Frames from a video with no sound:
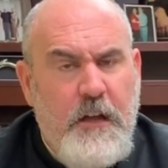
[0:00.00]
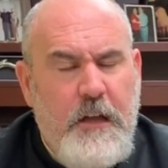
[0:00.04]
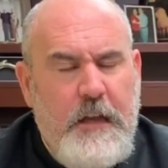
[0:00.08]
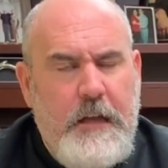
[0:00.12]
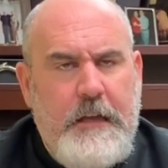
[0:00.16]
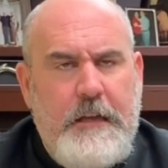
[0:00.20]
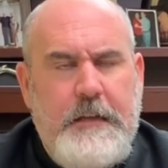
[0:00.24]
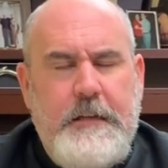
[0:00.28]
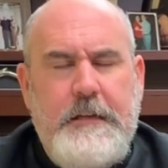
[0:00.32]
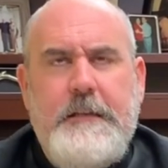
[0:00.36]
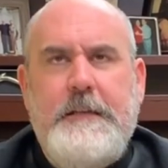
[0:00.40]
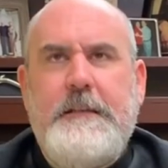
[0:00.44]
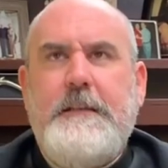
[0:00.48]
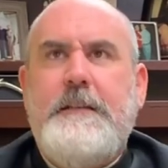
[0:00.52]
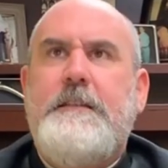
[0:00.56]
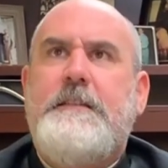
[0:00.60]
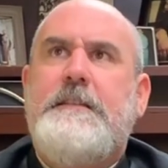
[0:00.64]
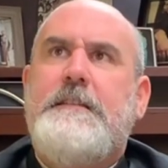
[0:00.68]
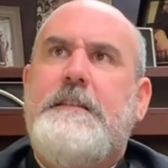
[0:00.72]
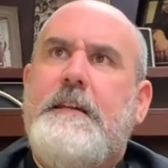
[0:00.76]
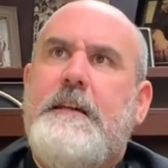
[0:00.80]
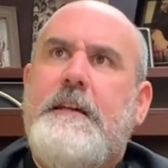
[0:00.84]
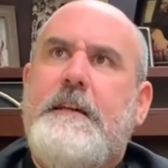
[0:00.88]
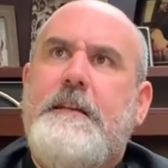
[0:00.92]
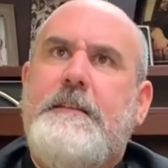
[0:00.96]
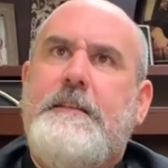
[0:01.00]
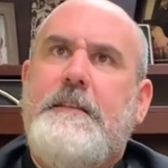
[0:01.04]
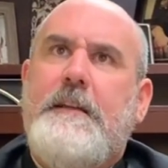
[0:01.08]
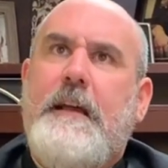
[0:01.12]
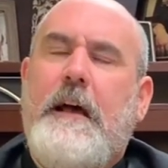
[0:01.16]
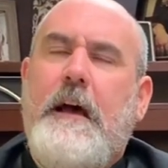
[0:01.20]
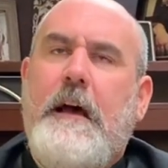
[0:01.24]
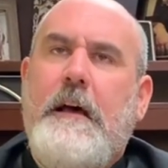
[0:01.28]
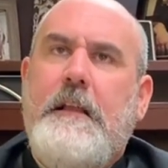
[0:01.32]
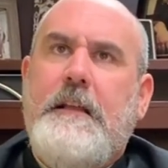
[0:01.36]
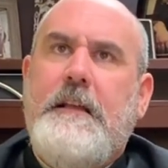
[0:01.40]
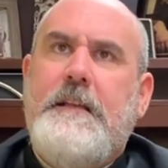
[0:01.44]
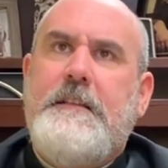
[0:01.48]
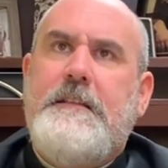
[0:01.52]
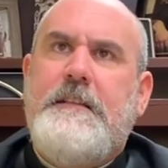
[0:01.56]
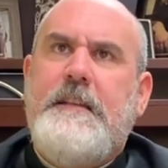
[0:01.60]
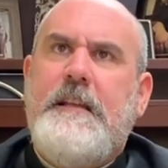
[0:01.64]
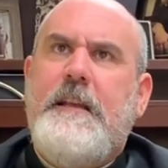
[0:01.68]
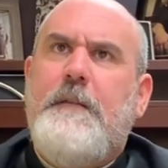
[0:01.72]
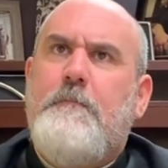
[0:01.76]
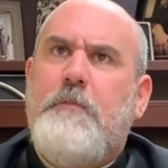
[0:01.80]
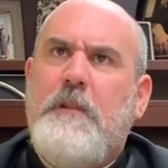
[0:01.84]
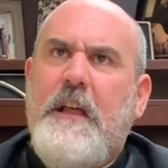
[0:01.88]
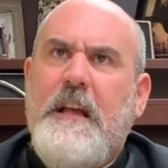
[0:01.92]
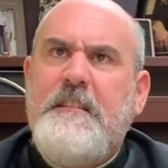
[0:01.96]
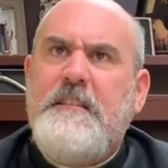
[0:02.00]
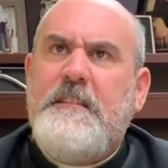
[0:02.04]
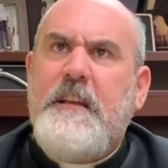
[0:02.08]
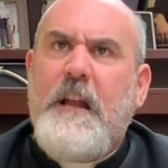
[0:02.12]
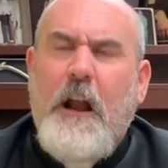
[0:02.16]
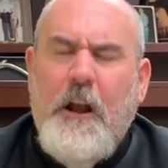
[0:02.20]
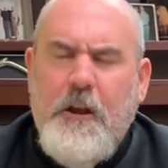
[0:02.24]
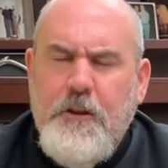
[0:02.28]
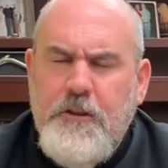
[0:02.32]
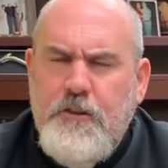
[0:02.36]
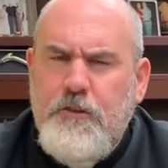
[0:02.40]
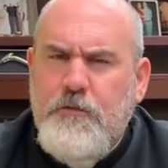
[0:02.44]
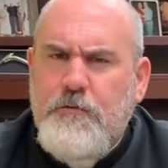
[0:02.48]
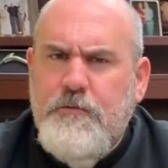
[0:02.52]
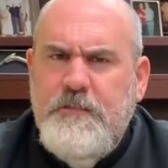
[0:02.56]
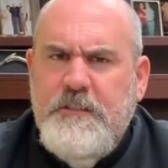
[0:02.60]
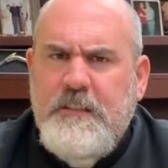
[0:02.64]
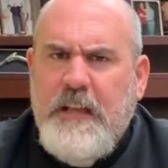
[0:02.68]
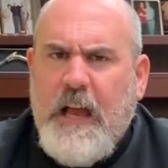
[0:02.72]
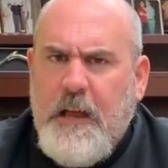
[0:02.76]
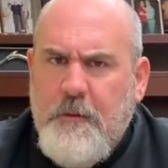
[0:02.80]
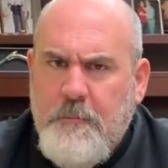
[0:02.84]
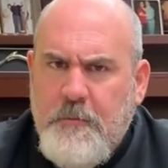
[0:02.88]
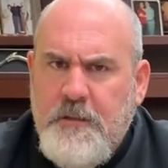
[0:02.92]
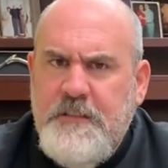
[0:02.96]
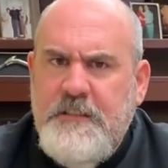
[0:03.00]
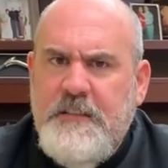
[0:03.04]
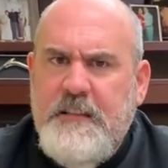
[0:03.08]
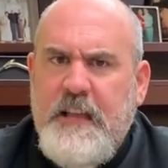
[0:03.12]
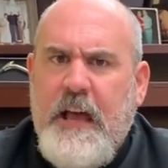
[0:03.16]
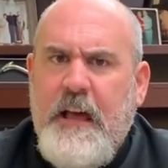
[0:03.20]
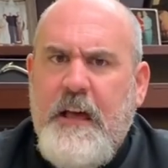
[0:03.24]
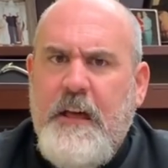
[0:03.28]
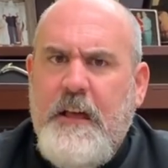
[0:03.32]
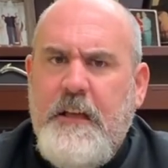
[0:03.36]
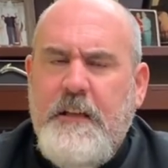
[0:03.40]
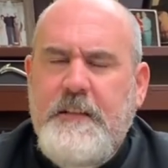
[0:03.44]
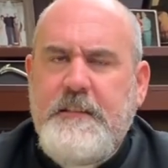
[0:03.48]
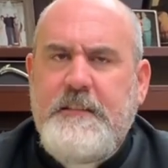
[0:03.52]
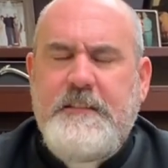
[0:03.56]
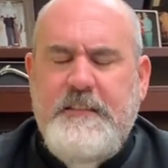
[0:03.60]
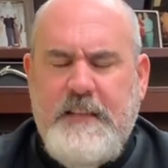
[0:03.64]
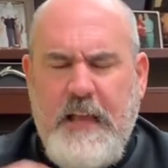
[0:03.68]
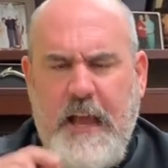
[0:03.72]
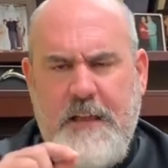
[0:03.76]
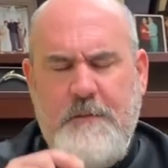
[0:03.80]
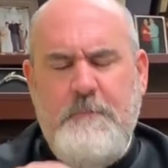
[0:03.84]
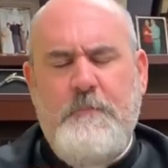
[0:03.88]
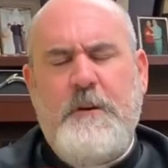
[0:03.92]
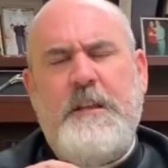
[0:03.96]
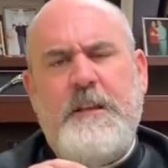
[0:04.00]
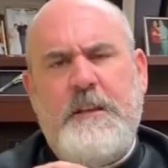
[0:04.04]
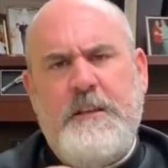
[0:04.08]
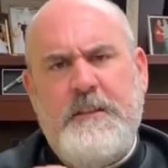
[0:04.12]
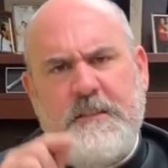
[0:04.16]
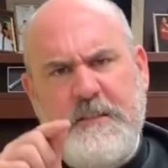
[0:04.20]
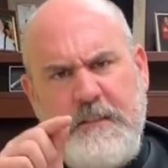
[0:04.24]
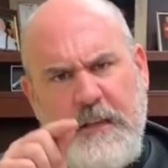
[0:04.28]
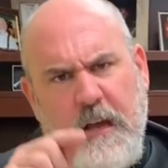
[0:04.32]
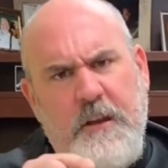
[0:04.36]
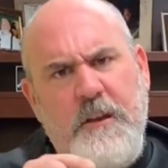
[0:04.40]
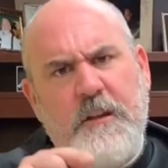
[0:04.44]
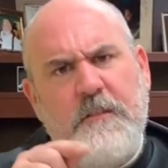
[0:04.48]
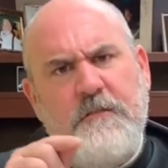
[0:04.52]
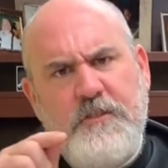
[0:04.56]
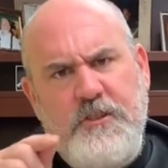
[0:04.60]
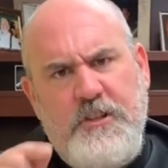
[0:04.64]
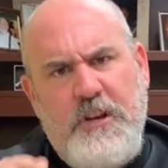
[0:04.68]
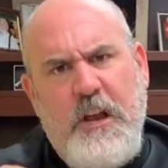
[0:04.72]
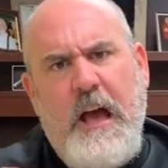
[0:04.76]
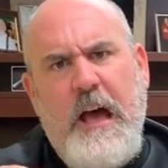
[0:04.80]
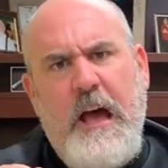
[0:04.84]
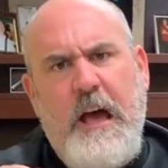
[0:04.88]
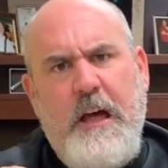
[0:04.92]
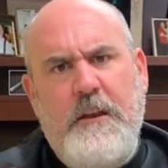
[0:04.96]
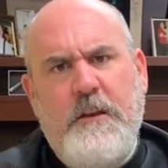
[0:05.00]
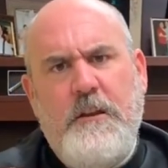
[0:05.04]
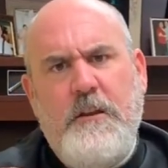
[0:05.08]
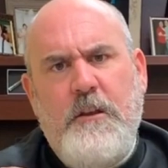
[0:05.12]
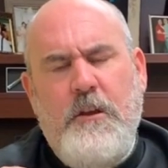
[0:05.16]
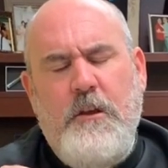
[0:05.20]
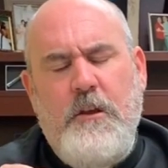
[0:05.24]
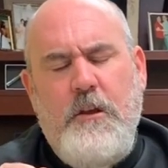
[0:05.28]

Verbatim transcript: and he says, uh, Let's see, blessed are you, Simon, Simon, son of John,